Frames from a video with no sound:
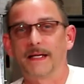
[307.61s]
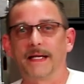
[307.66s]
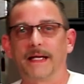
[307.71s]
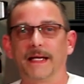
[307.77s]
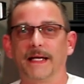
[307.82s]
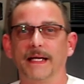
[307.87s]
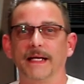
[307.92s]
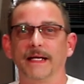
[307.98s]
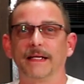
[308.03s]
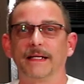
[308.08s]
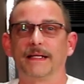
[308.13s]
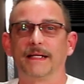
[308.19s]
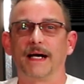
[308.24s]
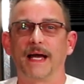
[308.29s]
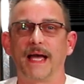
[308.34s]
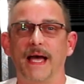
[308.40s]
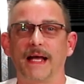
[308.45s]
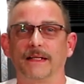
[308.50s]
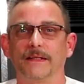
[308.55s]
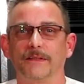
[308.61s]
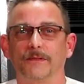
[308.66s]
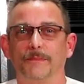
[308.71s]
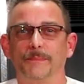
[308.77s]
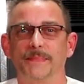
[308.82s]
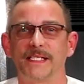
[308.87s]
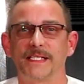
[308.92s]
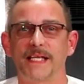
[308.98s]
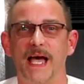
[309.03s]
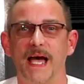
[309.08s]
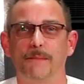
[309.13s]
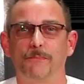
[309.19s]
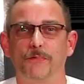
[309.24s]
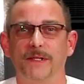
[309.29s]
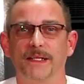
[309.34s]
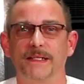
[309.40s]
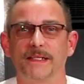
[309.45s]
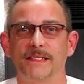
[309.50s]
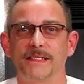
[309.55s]
And I had a little mishap
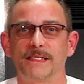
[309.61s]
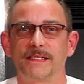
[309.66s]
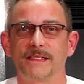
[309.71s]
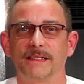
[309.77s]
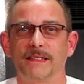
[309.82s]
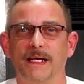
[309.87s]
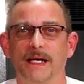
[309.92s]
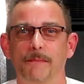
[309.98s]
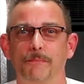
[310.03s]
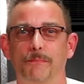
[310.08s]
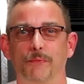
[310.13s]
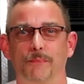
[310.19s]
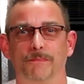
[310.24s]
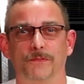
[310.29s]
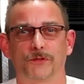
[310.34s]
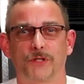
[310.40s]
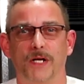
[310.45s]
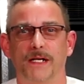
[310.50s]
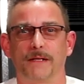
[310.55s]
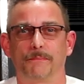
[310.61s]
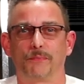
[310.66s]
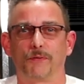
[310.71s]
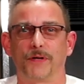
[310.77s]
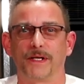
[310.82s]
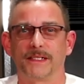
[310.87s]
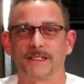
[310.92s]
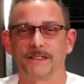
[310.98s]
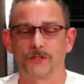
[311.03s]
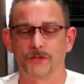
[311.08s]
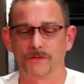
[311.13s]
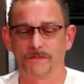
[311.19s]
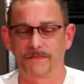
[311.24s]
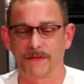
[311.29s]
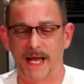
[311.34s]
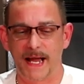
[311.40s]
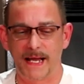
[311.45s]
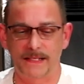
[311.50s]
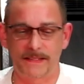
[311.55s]
with this. I tried to print it too
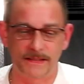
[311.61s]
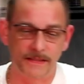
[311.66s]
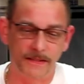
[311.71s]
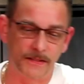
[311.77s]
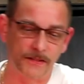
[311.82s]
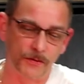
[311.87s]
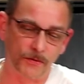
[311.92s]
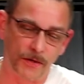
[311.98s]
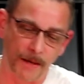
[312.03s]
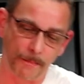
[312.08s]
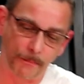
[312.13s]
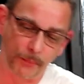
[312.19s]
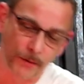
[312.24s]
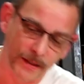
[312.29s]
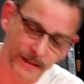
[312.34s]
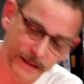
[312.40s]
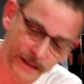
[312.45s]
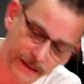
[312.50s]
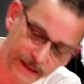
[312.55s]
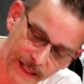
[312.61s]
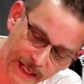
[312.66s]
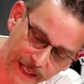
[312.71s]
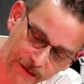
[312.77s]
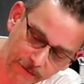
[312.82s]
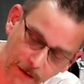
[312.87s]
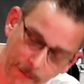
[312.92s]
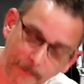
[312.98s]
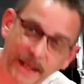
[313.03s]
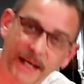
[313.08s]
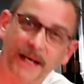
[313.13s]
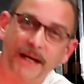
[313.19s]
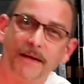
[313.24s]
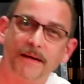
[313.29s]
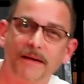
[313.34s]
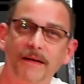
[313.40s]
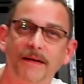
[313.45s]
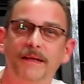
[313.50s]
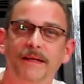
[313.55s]
fast, so I printed a
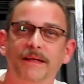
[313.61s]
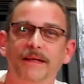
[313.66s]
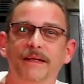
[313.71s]
repair